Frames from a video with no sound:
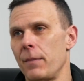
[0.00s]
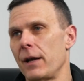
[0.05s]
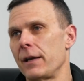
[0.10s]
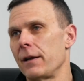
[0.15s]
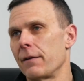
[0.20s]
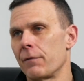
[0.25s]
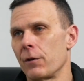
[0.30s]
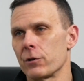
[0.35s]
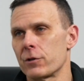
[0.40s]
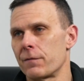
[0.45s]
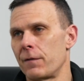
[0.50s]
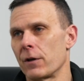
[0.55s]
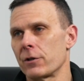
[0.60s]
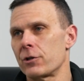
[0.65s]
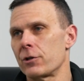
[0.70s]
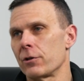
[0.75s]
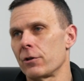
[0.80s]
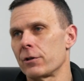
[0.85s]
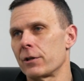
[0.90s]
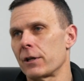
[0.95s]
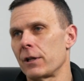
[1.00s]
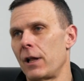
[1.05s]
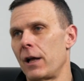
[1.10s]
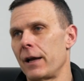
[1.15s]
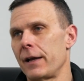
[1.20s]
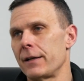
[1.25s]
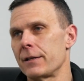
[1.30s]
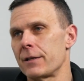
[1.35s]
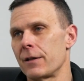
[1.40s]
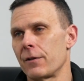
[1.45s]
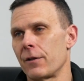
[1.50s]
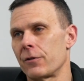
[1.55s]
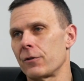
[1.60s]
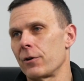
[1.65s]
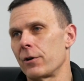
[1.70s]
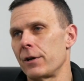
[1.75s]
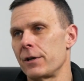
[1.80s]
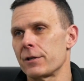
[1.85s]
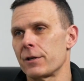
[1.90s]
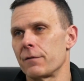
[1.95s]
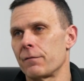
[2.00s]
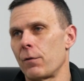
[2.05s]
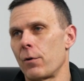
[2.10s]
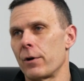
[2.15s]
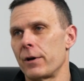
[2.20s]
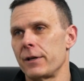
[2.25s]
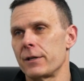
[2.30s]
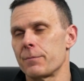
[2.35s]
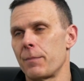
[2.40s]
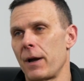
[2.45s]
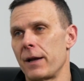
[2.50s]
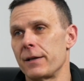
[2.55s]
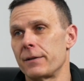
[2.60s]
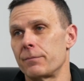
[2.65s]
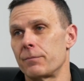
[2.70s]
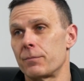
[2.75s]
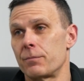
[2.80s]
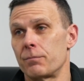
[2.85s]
many of those functional declines in the 30s and 40s by